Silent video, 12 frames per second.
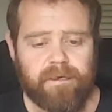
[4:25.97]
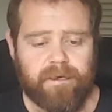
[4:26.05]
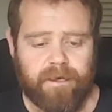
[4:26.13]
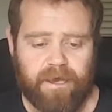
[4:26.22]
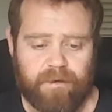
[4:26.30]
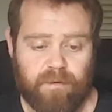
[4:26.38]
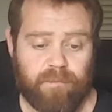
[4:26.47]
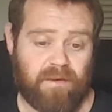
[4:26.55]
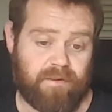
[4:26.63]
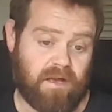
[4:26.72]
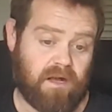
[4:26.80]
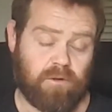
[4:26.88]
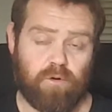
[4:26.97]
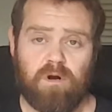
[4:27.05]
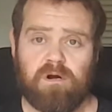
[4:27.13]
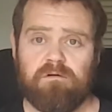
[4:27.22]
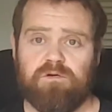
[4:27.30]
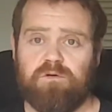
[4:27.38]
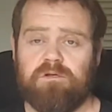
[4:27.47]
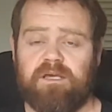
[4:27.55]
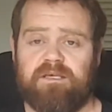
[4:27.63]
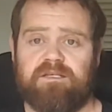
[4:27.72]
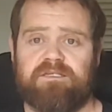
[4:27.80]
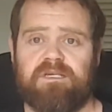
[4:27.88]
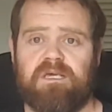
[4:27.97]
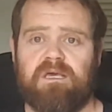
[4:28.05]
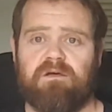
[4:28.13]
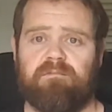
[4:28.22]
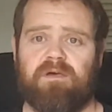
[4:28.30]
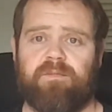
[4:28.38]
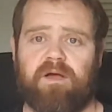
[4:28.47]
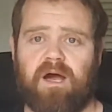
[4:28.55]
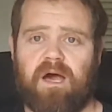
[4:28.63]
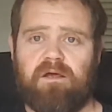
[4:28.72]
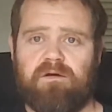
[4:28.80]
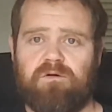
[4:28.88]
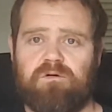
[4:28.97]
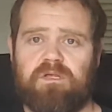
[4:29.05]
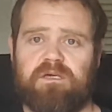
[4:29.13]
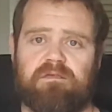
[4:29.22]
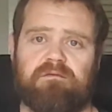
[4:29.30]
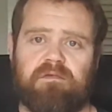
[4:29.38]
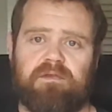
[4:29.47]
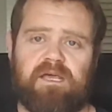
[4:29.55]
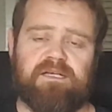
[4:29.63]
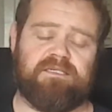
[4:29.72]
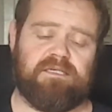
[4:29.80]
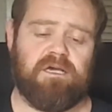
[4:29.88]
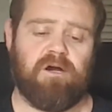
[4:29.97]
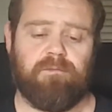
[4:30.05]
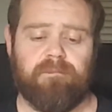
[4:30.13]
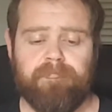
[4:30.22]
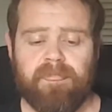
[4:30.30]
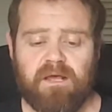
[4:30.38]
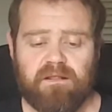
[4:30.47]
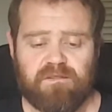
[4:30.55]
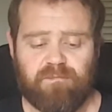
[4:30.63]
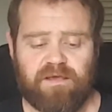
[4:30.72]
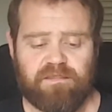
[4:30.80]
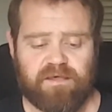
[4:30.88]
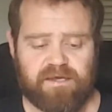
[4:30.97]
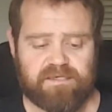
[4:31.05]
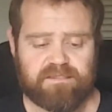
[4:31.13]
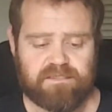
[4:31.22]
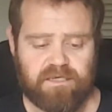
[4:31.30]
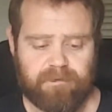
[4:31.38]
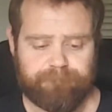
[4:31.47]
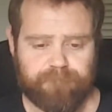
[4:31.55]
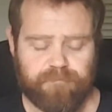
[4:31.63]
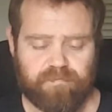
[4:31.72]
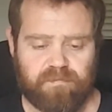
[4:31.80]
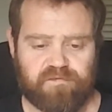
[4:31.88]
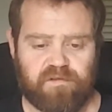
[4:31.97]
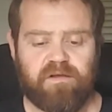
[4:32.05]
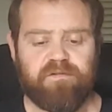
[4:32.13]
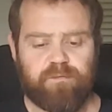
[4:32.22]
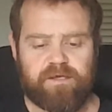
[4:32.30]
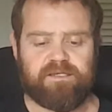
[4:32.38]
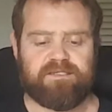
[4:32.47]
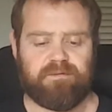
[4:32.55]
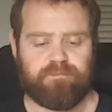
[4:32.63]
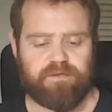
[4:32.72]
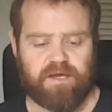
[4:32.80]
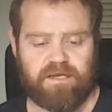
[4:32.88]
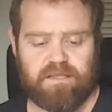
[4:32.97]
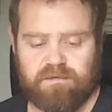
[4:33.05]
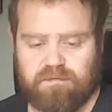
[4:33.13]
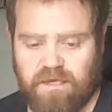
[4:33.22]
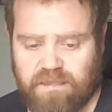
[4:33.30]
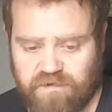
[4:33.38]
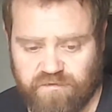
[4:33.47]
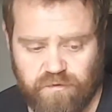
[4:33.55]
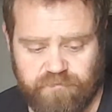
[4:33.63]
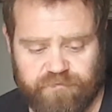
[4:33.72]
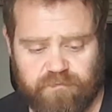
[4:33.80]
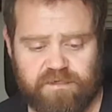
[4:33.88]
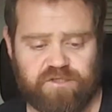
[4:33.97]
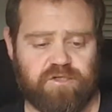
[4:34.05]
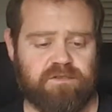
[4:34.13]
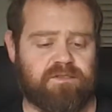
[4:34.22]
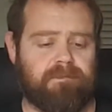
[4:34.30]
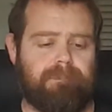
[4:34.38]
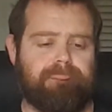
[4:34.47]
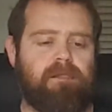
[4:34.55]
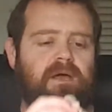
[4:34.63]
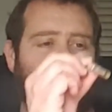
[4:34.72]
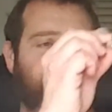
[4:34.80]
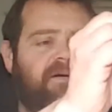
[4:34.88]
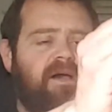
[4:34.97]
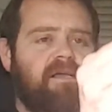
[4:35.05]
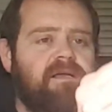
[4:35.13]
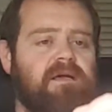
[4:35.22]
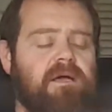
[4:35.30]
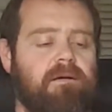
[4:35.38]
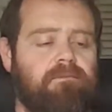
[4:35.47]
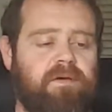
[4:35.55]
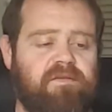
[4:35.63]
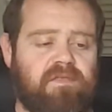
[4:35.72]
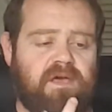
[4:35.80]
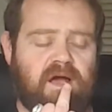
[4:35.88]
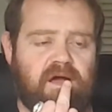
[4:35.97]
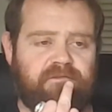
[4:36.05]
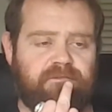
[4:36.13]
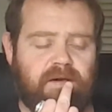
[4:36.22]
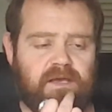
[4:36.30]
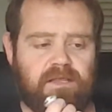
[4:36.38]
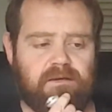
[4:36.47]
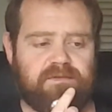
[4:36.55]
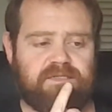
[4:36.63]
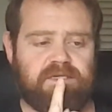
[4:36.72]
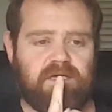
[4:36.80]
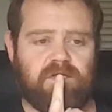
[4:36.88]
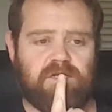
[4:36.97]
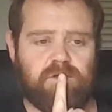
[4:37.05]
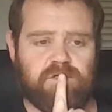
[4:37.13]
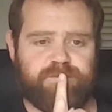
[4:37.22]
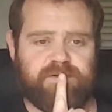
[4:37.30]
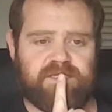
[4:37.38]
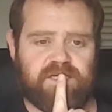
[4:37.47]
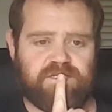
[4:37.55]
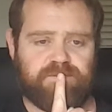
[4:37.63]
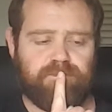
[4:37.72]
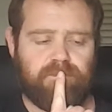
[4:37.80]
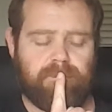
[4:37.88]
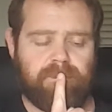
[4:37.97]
It may be a lower note like the C, or maybe a higher note like the next C up. The main thing is like, there's a lovely wee example that I like doing for my students. And if I basically have my lips in the closed position,